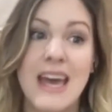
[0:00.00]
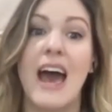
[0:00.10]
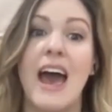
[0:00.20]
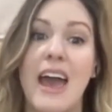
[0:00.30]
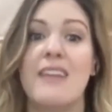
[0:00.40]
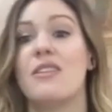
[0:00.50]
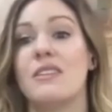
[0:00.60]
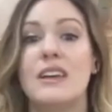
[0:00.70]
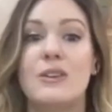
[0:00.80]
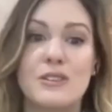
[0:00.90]
and the
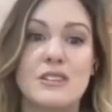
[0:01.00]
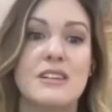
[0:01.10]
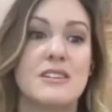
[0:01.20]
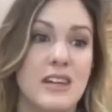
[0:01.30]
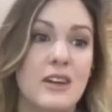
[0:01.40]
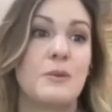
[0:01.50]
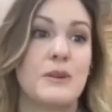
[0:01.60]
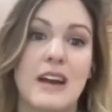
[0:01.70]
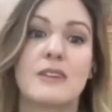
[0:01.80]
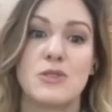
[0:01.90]
leaders need to hear
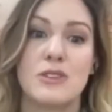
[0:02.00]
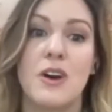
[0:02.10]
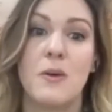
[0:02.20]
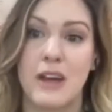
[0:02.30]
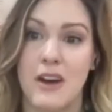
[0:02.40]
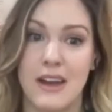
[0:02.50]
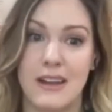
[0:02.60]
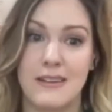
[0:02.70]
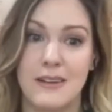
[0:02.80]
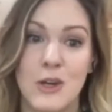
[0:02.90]
what's actually going
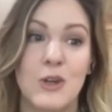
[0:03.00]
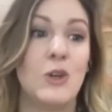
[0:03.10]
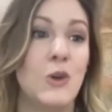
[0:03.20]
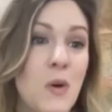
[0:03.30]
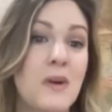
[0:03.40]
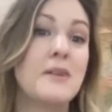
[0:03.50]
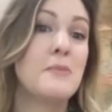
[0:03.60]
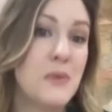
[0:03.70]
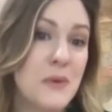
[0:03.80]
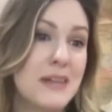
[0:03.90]
on your
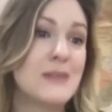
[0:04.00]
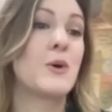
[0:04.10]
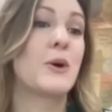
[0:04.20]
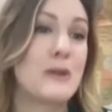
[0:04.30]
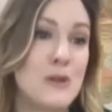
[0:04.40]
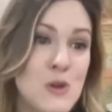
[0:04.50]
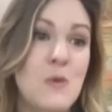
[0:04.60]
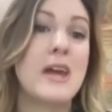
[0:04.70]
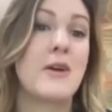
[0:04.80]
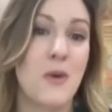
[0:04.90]
employees are
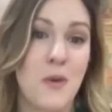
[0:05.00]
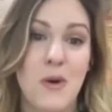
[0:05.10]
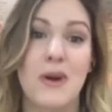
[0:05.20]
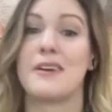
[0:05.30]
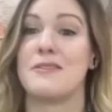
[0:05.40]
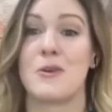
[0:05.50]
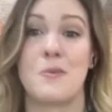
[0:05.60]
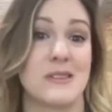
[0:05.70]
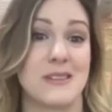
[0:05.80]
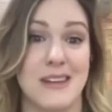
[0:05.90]
doing the work of your
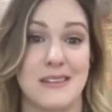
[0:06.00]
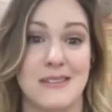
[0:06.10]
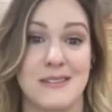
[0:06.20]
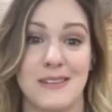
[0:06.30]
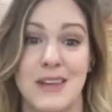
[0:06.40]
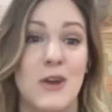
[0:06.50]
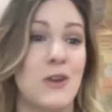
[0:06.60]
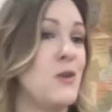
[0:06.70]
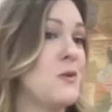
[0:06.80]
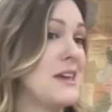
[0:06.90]
business
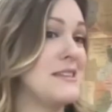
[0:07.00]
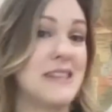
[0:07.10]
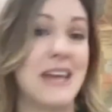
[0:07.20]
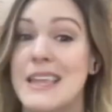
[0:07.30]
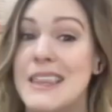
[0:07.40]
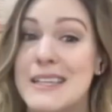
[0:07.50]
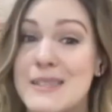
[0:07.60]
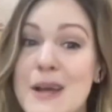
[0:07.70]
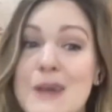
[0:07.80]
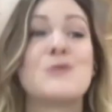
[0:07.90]
you can say that that's
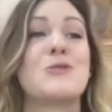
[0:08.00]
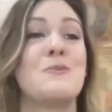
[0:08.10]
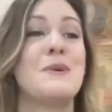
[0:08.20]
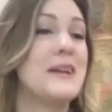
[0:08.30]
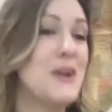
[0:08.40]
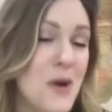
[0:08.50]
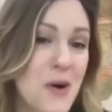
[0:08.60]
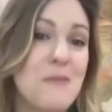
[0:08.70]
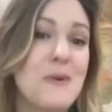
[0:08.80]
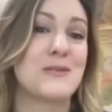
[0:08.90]
not true, but it
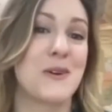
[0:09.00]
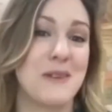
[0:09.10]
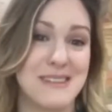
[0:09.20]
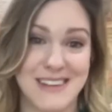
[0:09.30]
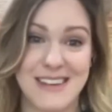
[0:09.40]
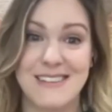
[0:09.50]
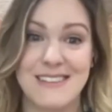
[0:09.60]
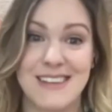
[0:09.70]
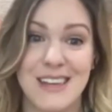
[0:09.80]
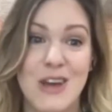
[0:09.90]
almost always
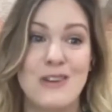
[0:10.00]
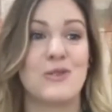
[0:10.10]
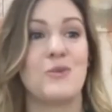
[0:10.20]
is. Mm-hmm. So to